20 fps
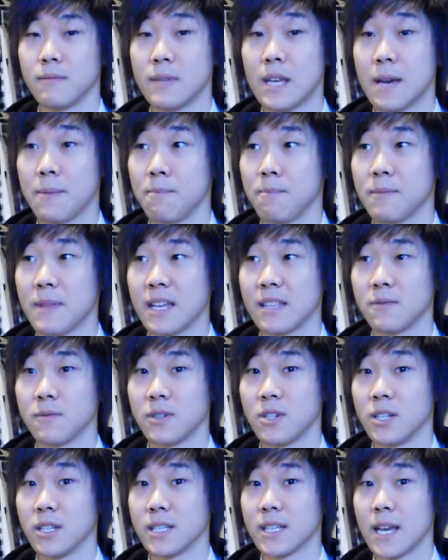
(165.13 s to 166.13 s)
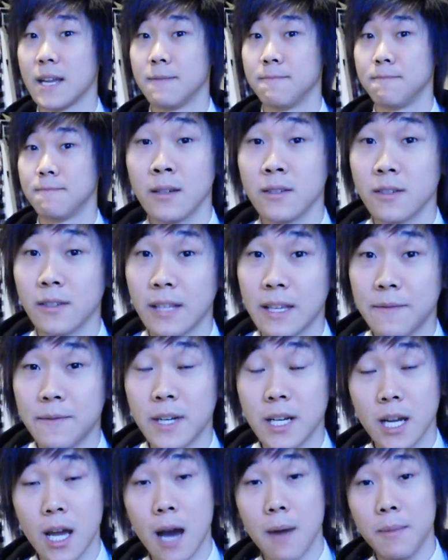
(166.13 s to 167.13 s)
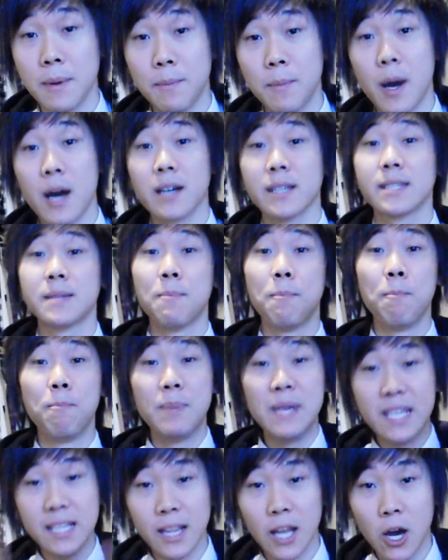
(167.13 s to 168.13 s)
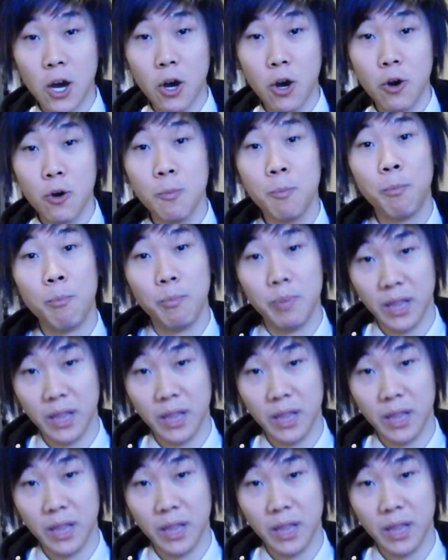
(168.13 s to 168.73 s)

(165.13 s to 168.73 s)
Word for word: Yep, that's what she said. So leave in the comment box below,